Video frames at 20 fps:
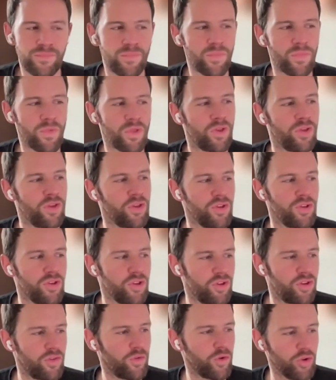Mm-hmm.
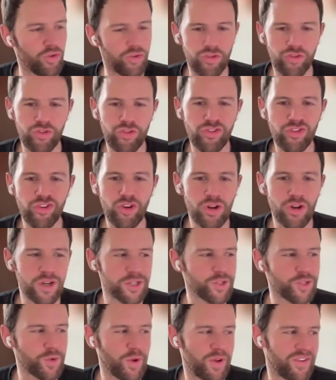Got
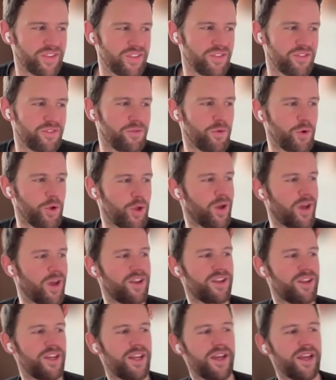2 last questions
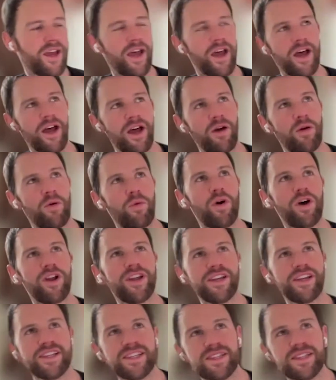for you, Andy.
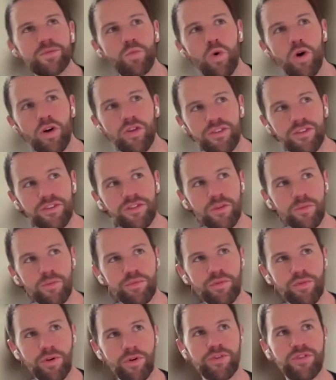One is, what
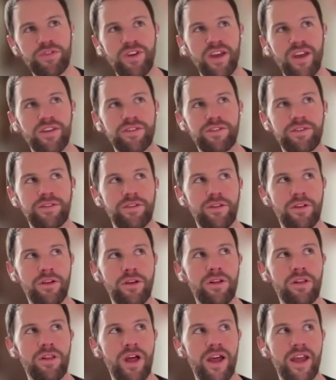does the
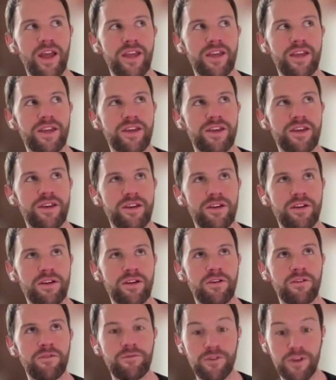process look like
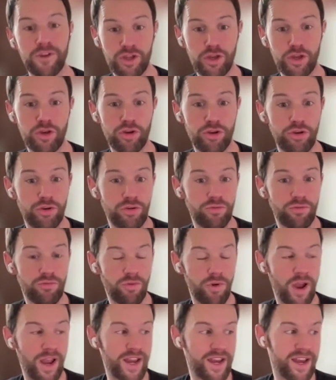for
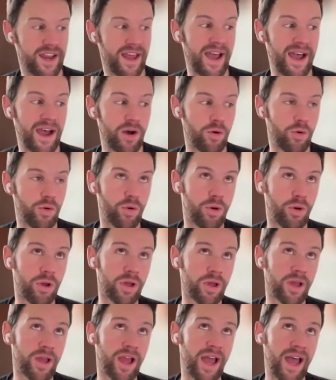you right
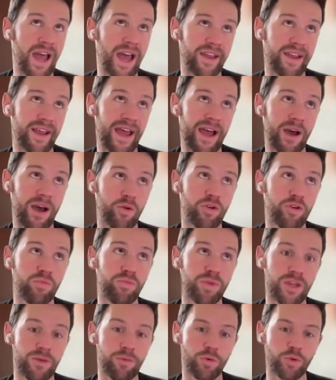now, and
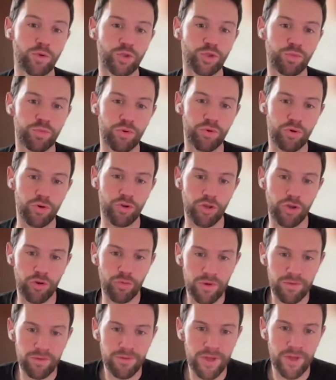how can people
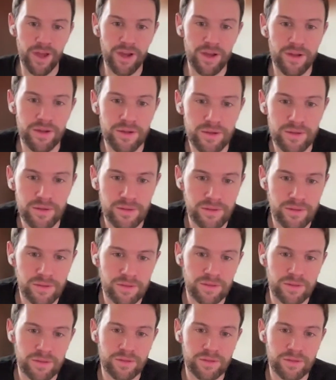support you with that?